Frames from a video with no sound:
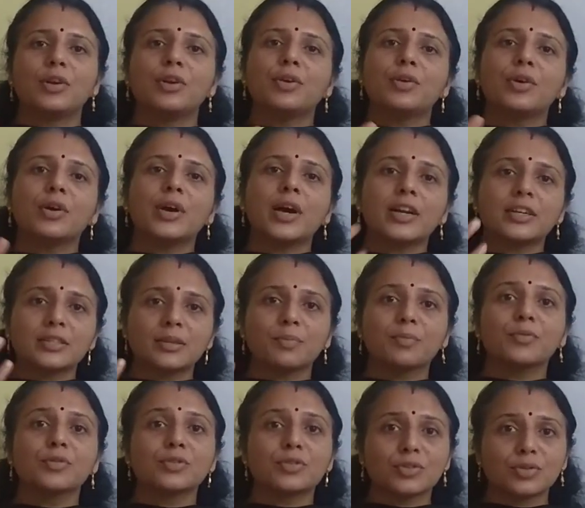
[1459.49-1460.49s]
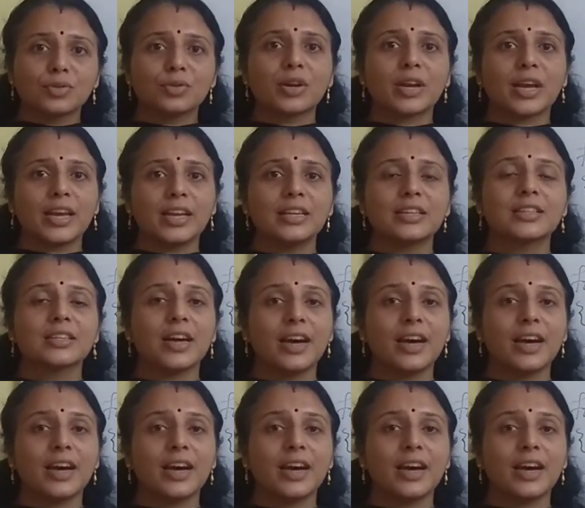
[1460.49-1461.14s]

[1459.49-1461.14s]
you are supposed to write